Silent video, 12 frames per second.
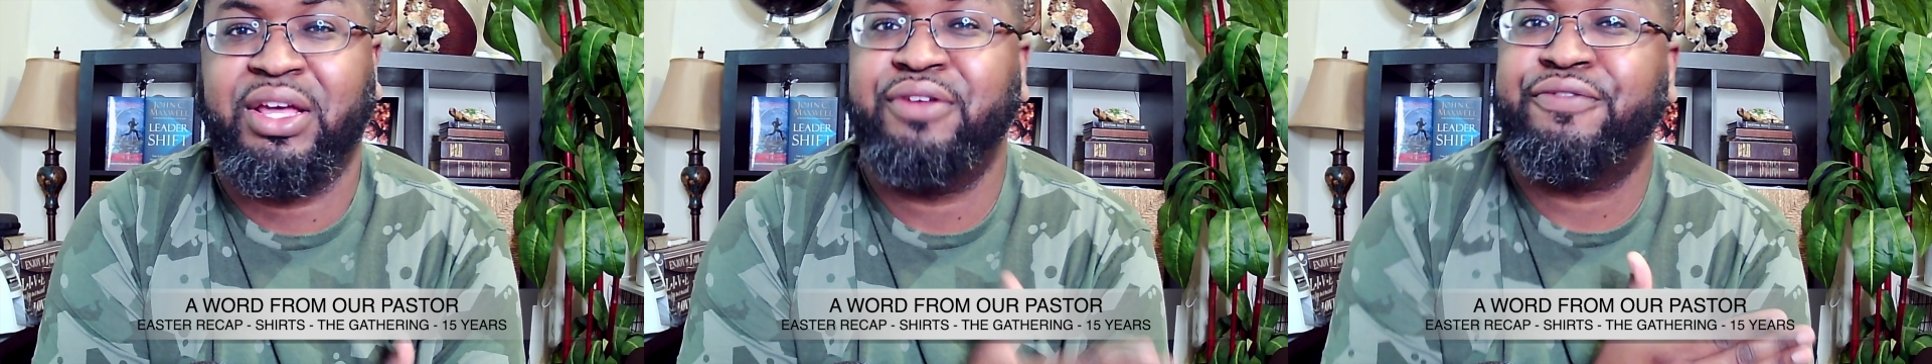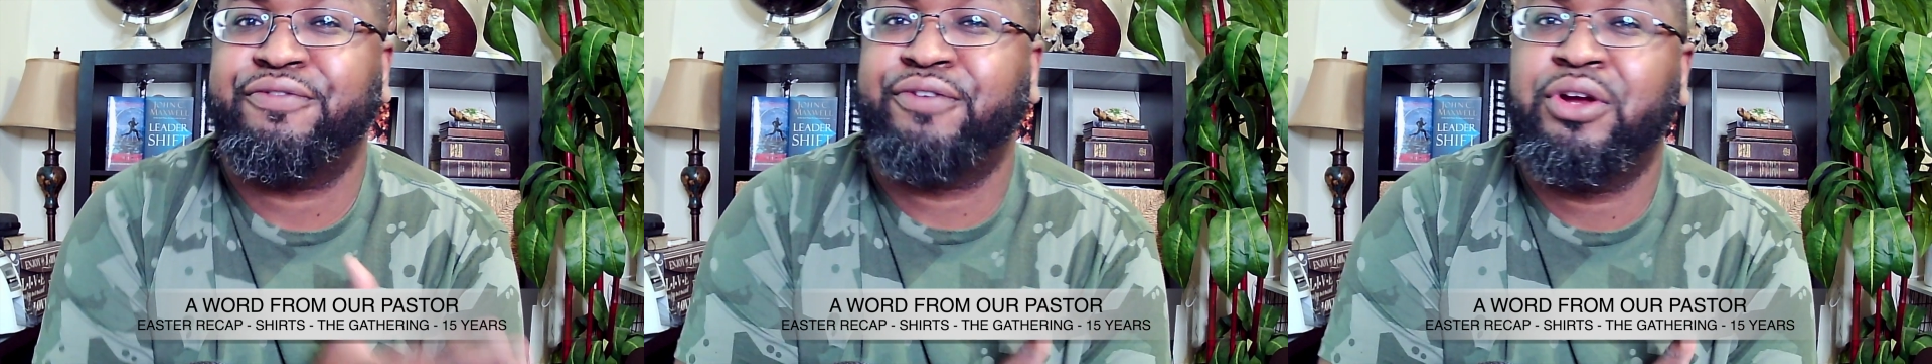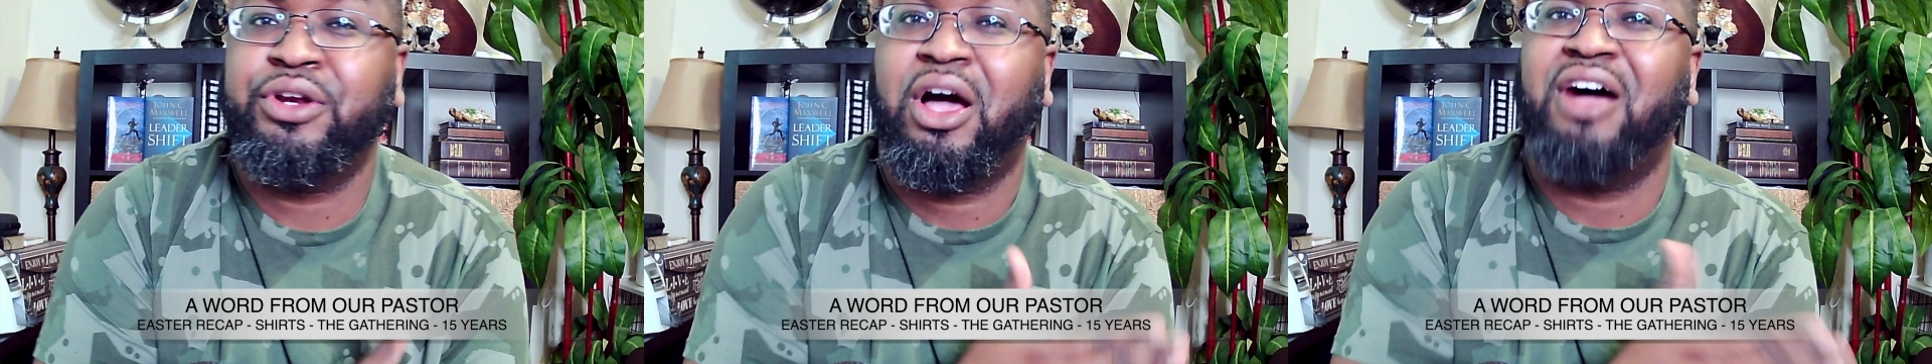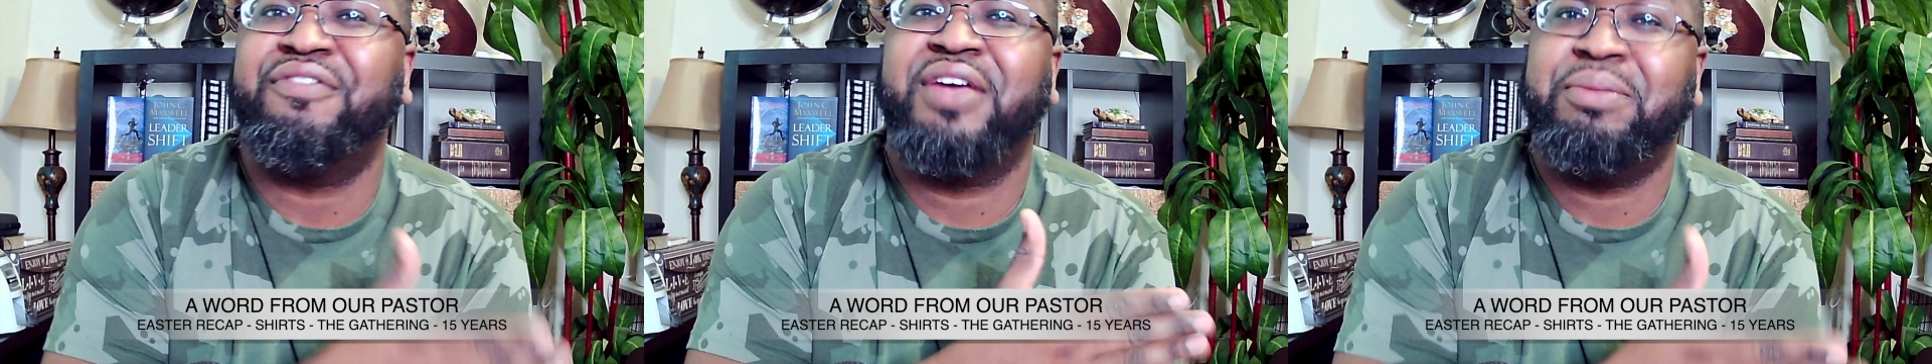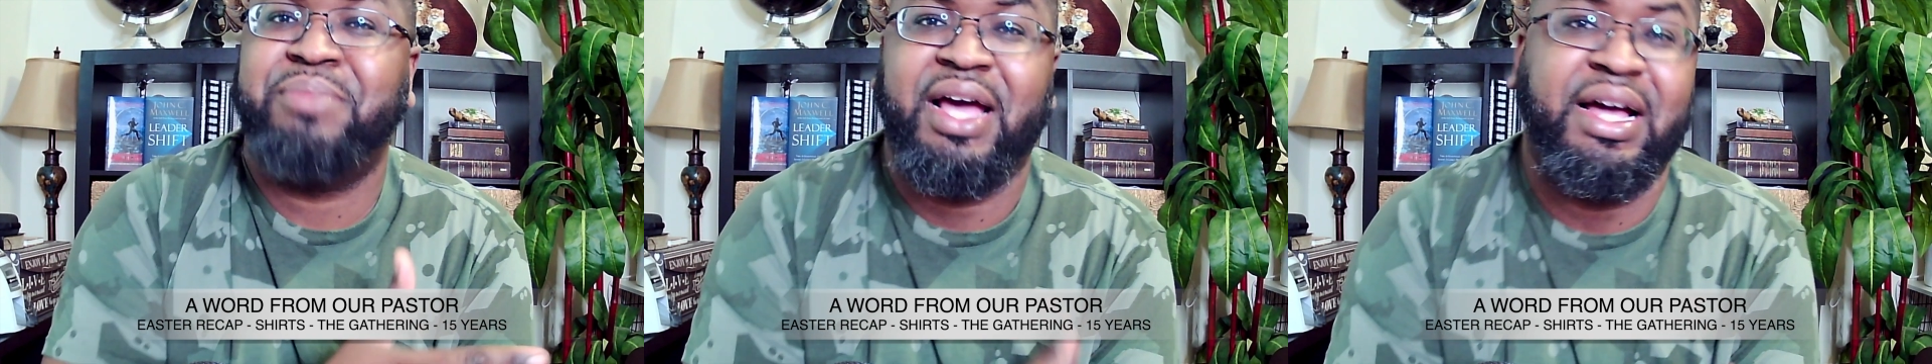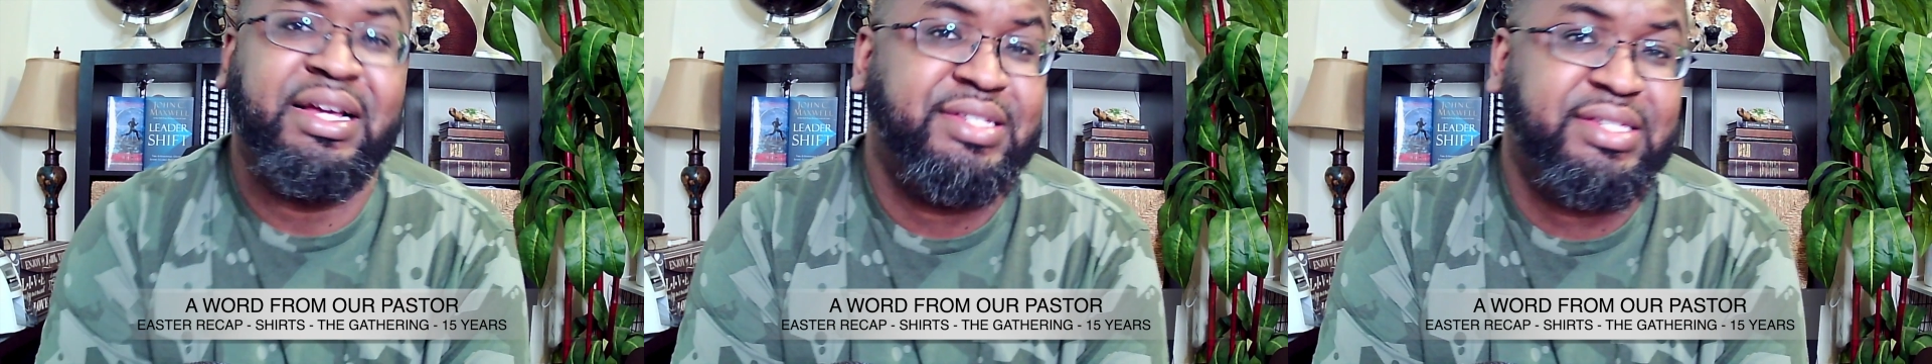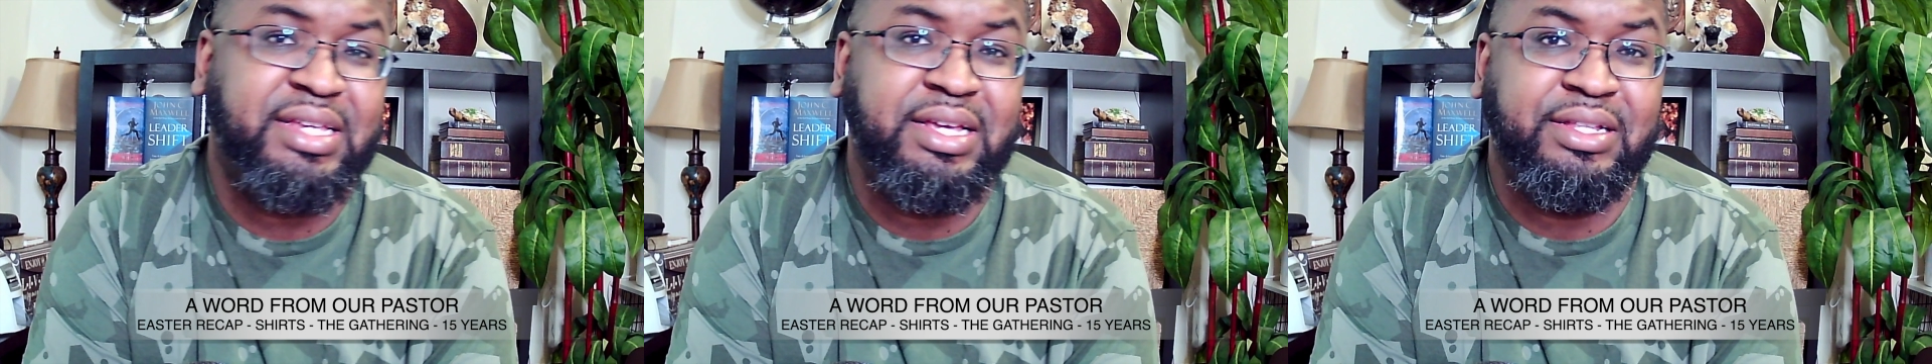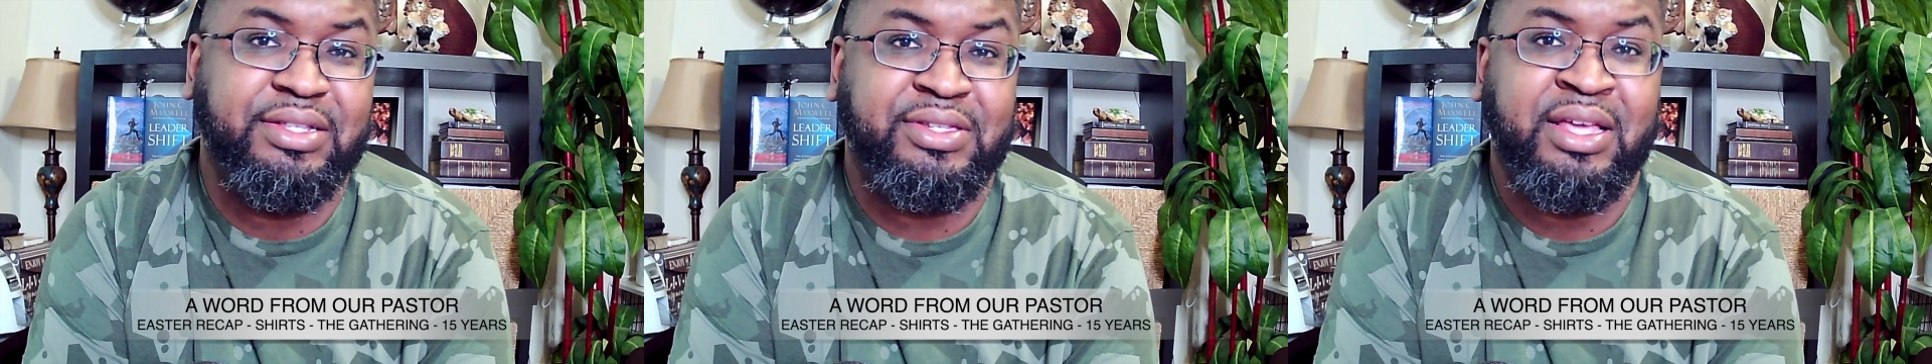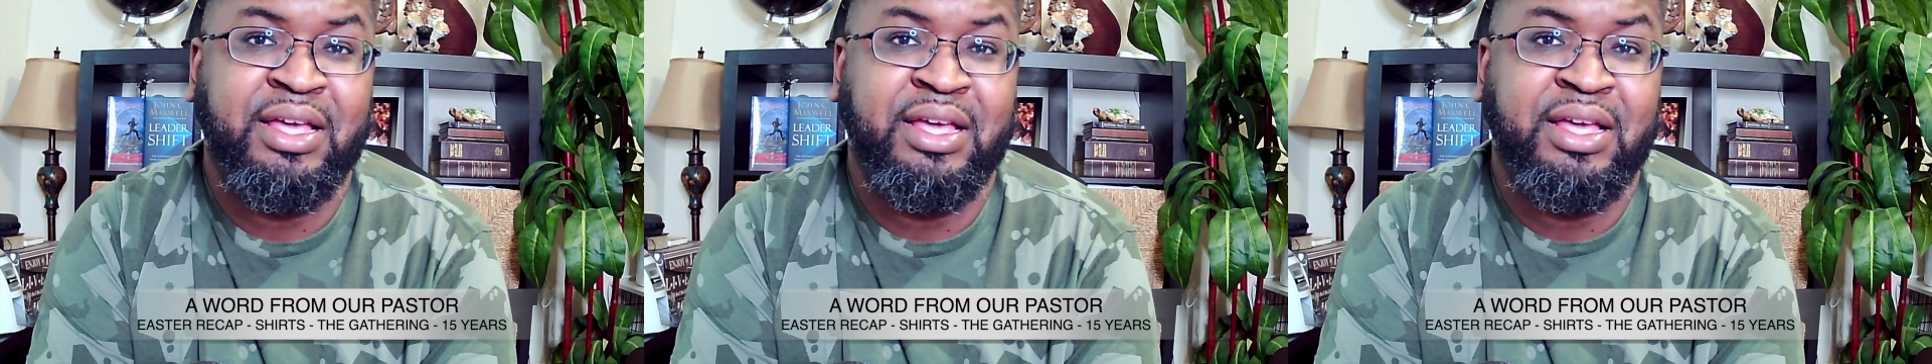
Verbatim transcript: in front of and behind the scenes.